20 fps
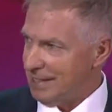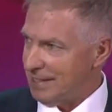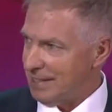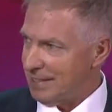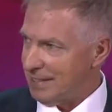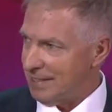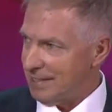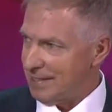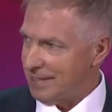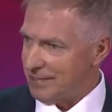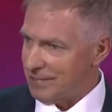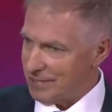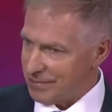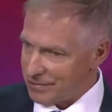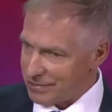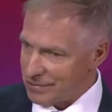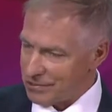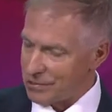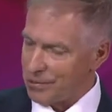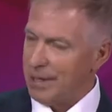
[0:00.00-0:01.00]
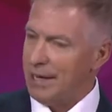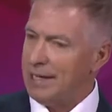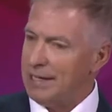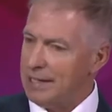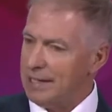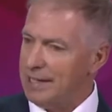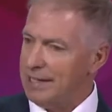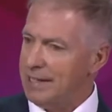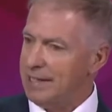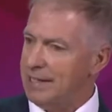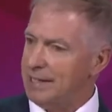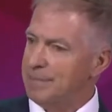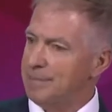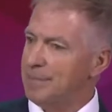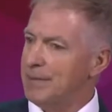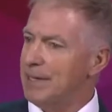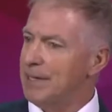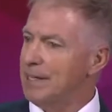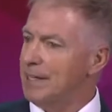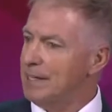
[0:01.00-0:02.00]
They're strangling
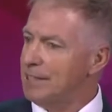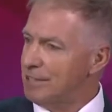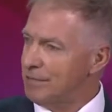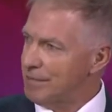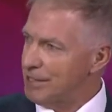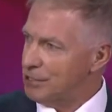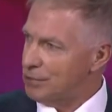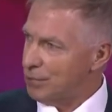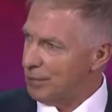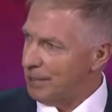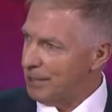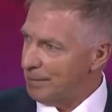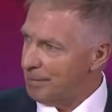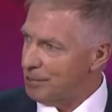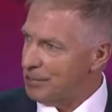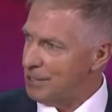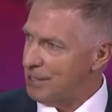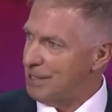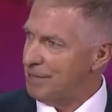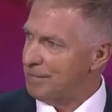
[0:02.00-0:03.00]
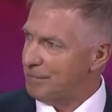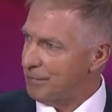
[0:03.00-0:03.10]
individual liberty,